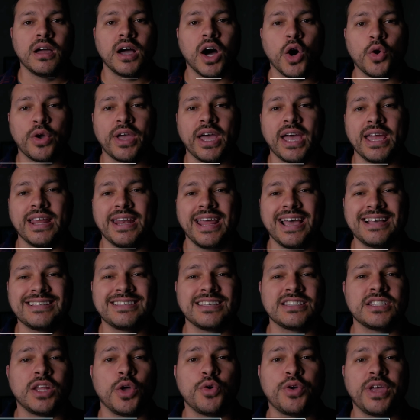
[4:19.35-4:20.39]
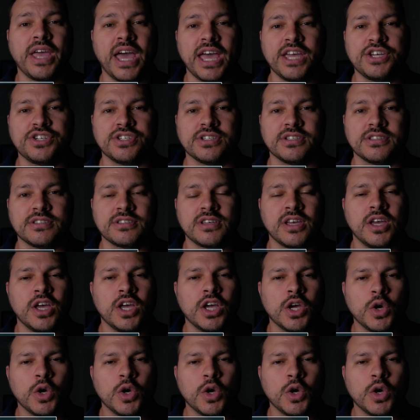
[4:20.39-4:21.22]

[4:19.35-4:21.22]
Okay, next is locations.